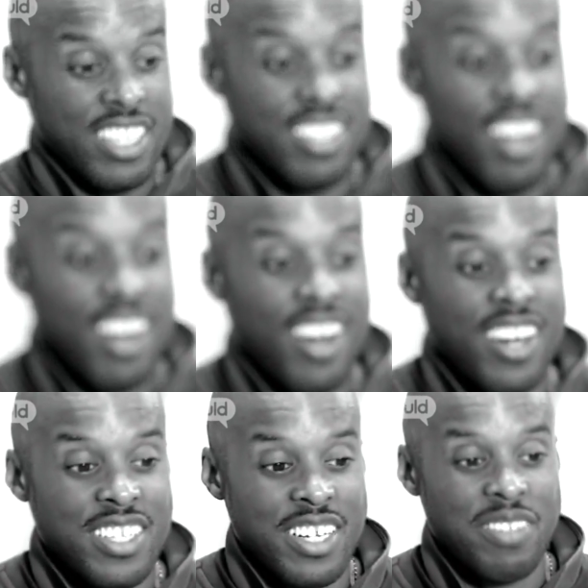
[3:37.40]

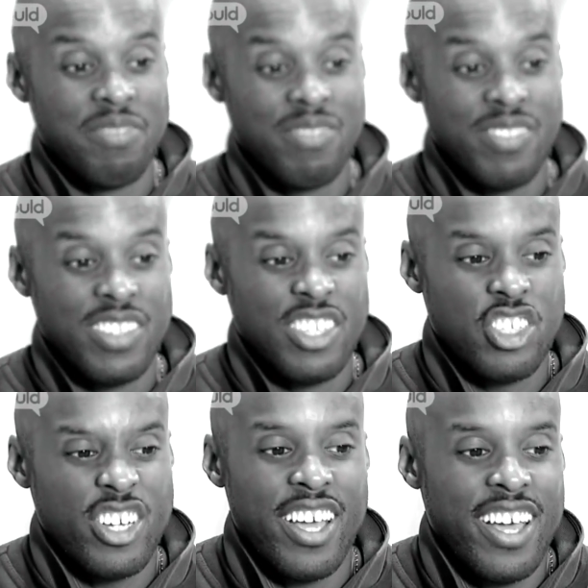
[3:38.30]
guitars and
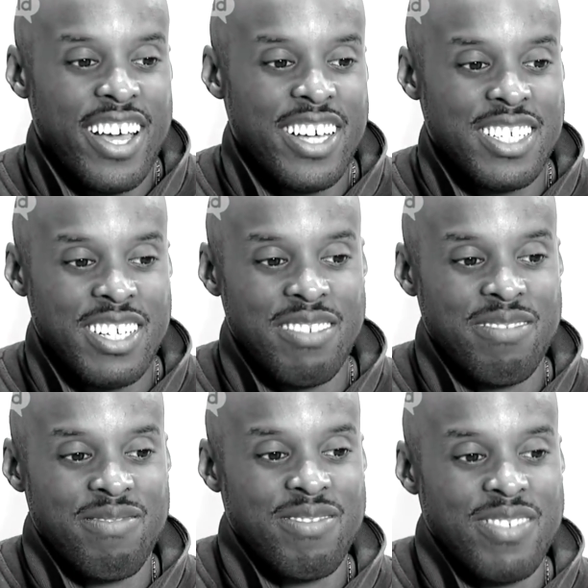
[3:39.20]
chairs and